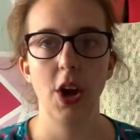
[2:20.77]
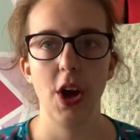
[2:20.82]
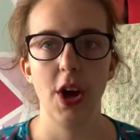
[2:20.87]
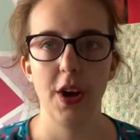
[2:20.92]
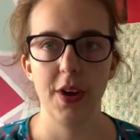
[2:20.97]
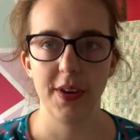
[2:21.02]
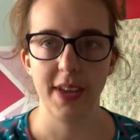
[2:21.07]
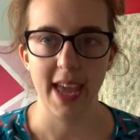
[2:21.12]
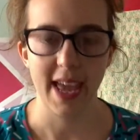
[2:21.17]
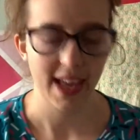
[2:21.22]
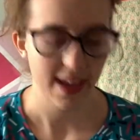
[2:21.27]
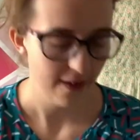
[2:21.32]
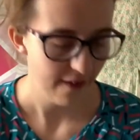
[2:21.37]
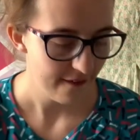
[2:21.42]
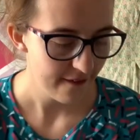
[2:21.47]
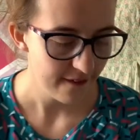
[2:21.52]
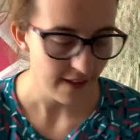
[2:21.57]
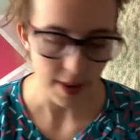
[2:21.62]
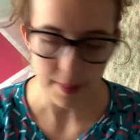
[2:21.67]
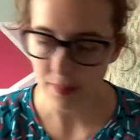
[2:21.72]
Okay,
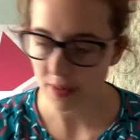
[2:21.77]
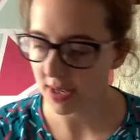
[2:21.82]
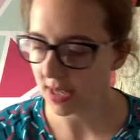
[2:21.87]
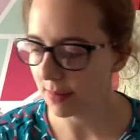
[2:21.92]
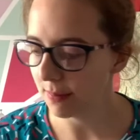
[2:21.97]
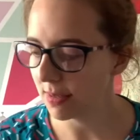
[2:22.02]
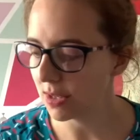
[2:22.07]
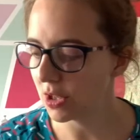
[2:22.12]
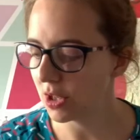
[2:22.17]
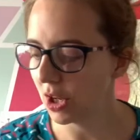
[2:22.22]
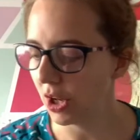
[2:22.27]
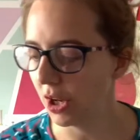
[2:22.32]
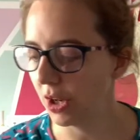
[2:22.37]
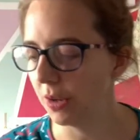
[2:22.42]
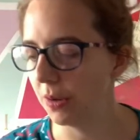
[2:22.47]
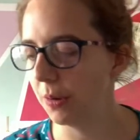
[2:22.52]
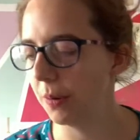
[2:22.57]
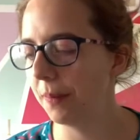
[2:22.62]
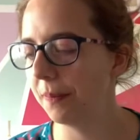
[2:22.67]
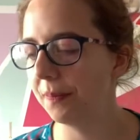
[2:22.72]
fabric number two.
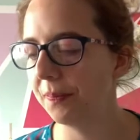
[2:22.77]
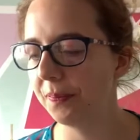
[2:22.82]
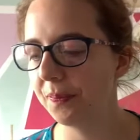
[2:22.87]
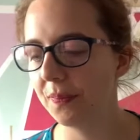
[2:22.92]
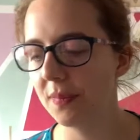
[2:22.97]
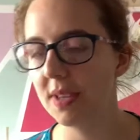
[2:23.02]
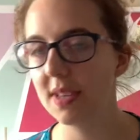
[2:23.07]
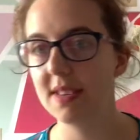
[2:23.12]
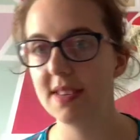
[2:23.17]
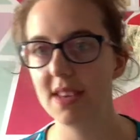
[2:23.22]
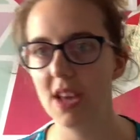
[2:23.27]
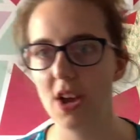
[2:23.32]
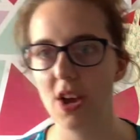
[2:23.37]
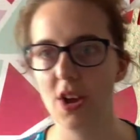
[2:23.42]
So